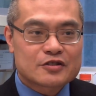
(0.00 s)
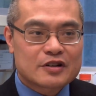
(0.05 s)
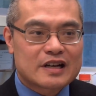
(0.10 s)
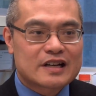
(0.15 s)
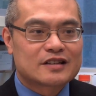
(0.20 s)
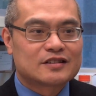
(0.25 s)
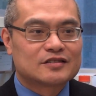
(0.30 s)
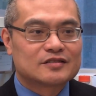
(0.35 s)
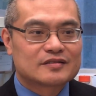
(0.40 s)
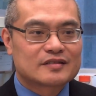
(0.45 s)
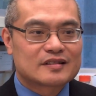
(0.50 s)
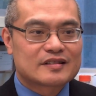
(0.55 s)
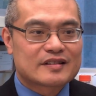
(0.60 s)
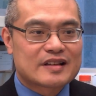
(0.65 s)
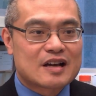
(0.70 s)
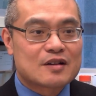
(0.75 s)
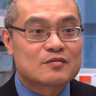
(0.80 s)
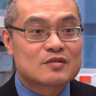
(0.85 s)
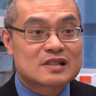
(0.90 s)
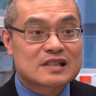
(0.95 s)
trial
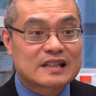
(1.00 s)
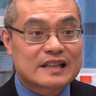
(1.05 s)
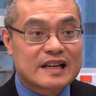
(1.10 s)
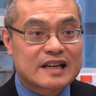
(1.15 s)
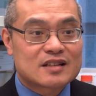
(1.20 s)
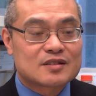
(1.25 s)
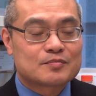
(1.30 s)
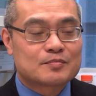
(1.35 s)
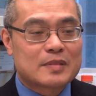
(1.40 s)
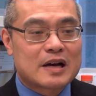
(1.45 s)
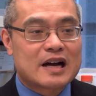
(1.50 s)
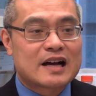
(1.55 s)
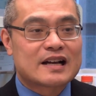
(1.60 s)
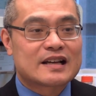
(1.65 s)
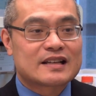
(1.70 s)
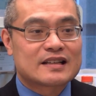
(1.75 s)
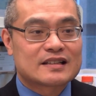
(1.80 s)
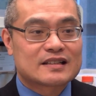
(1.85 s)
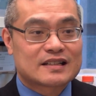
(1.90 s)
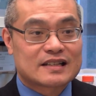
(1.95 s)
that was led by